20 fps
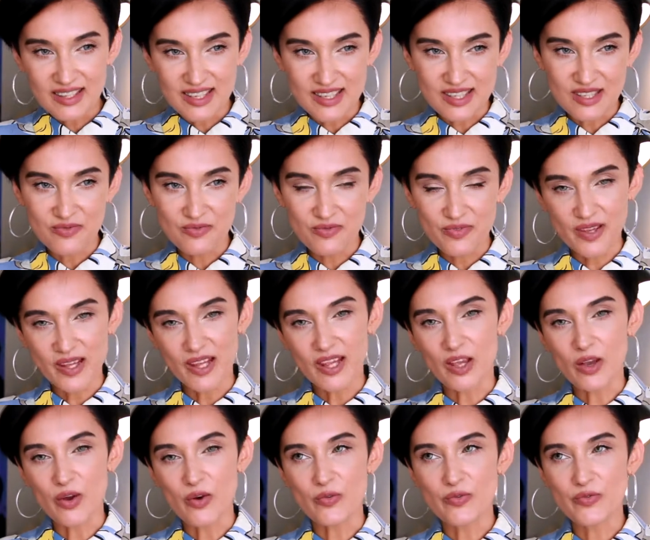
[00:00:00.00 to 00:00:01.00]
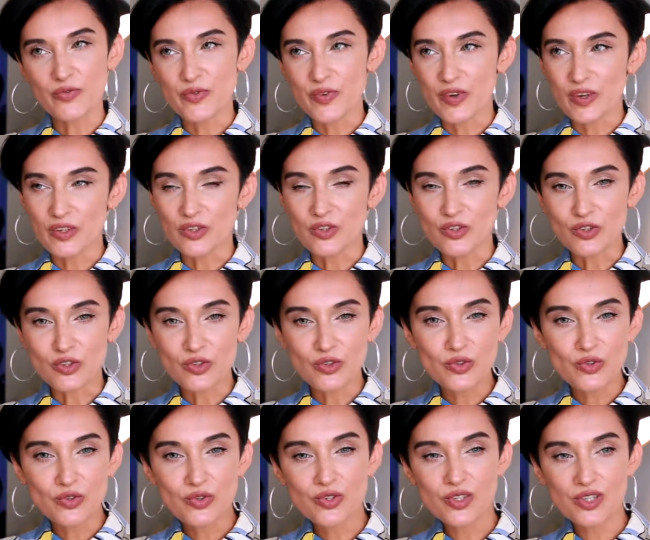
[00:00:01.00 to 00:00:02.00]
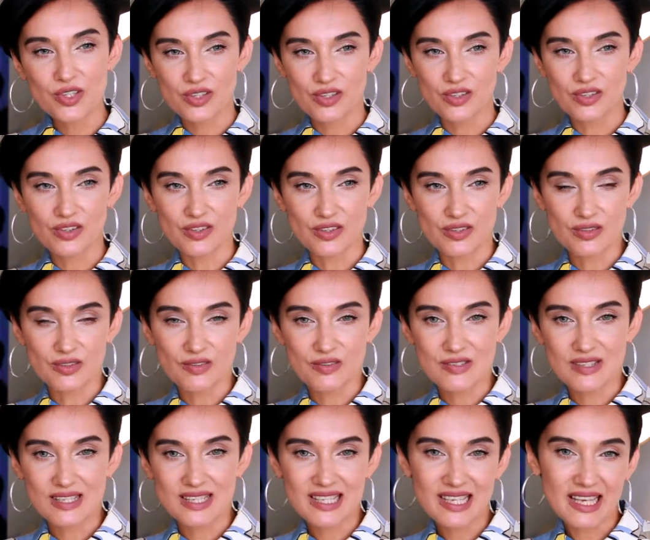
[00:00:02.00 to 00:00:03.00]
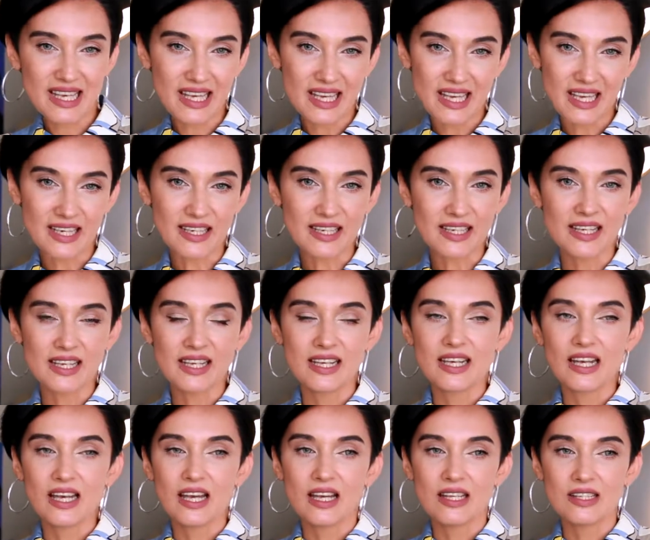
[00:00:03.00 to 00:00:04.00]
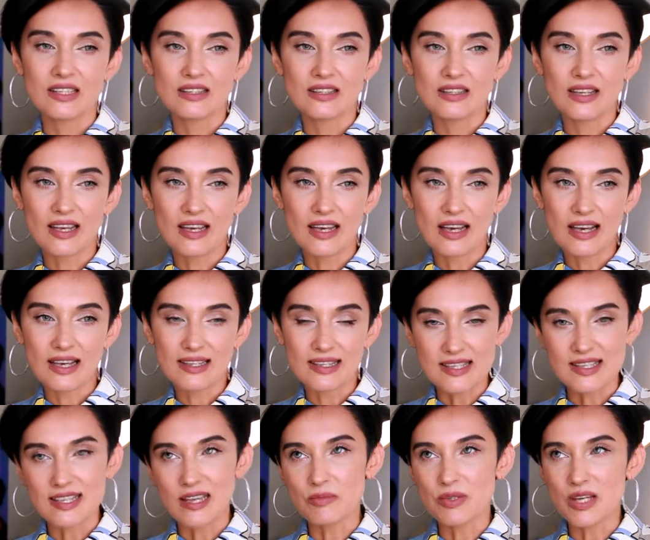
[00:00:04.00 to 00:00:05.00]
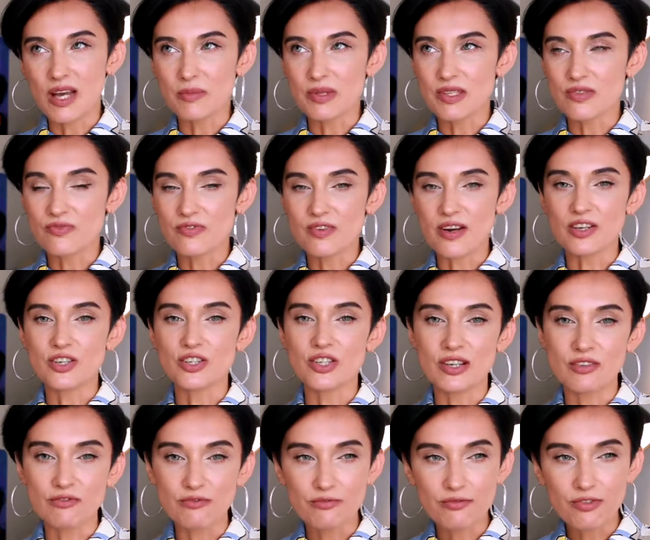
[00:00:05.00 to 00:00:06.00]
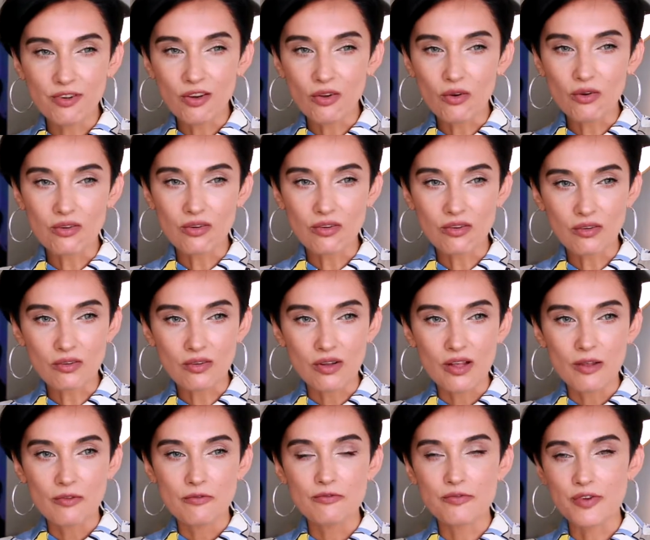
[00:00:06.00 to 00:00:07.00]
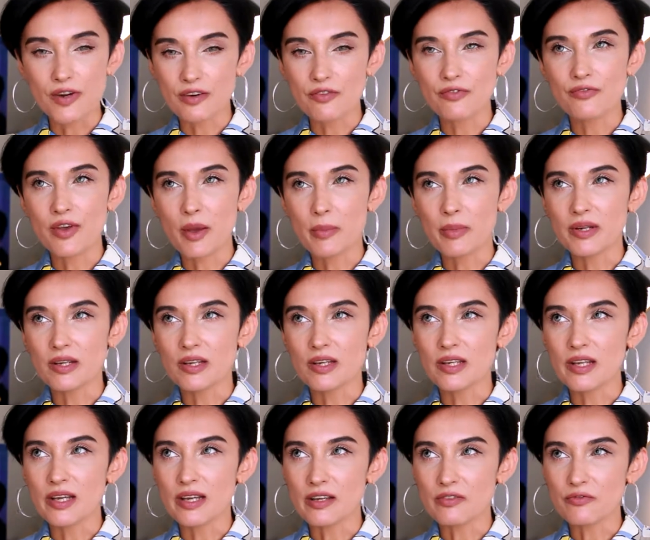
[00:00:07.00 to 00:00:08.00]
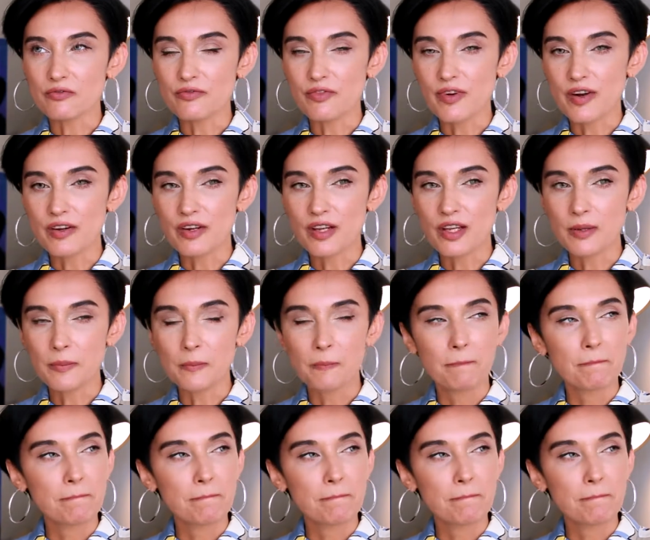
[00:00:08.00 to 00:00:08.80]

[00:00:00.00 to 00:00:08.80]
this feeling of nude skin. At the same time, it's fresh and floral, very feminine and very